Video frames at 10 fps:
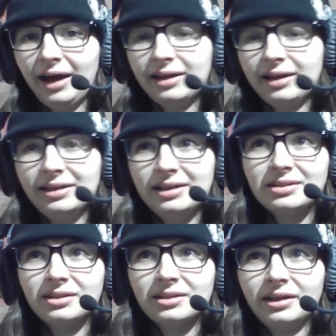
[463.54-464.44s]
It's
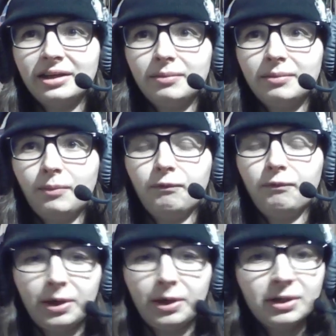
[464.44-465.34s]

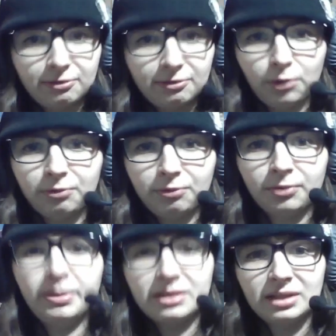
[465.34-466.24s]
very difficult for me
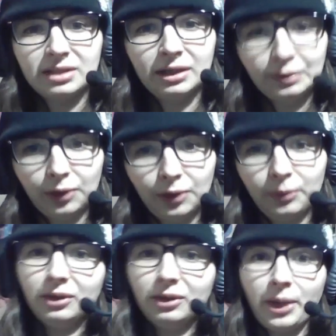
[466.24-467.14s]
to sing low,
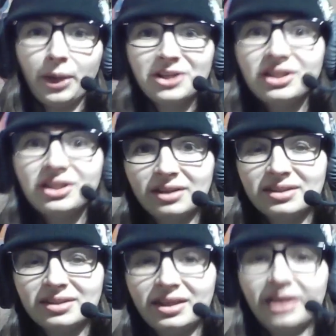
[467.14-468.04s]
and the way she does
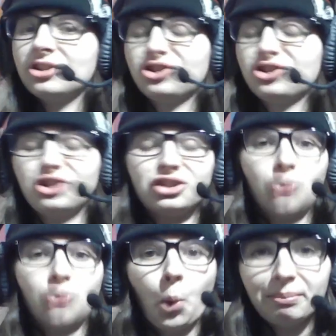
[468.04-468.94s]
that, it's just
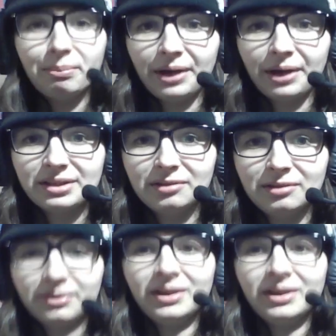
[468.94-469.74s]
so impressive.